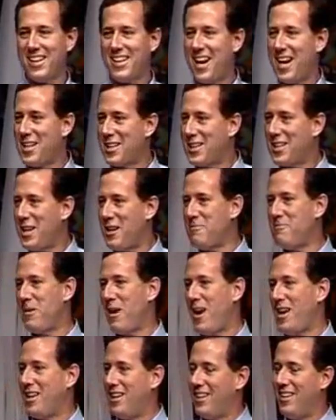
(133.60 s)
that kind of
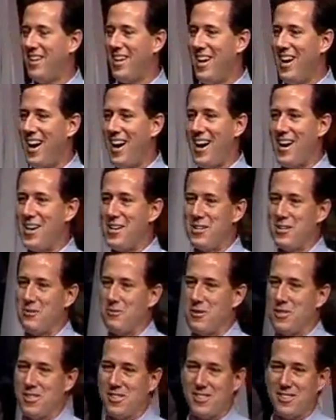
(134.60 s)
campaign, and it
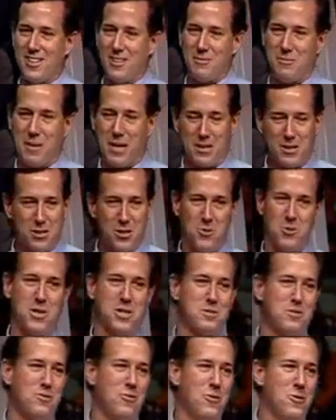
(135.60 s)
was about 2
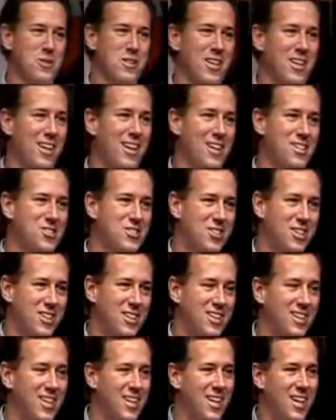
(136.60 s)
weeks before the
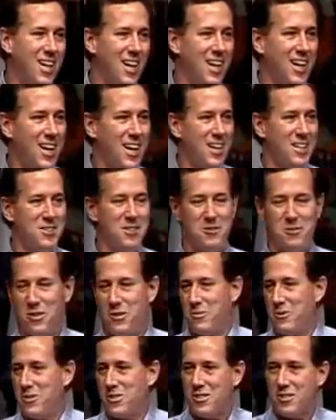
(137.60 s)
election, and
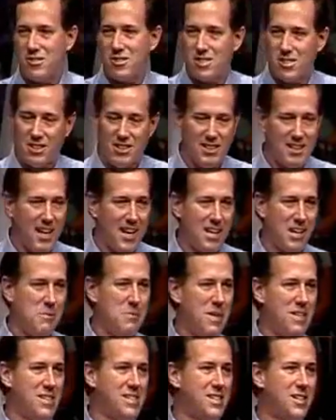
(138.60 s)
we were still sitting down in
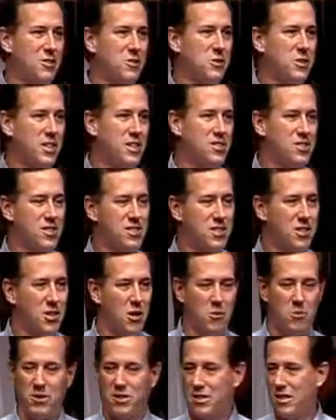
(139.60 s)
about single digits, and
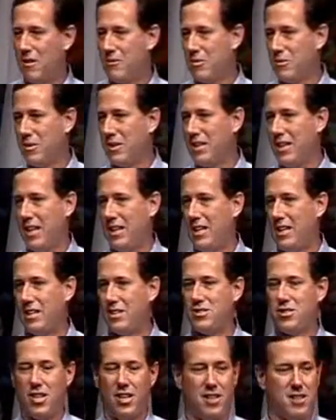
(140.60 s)
no one thought we really had
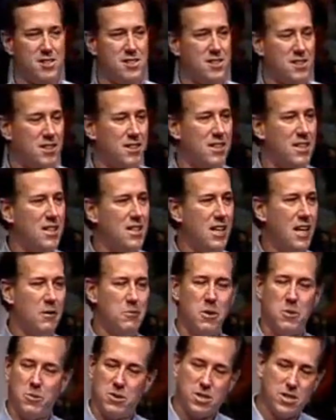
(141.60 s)
any chance, and
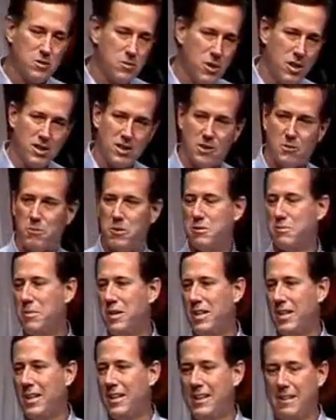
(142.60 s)
we were struggling with
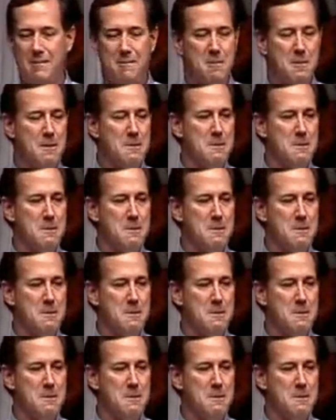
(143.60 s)
money,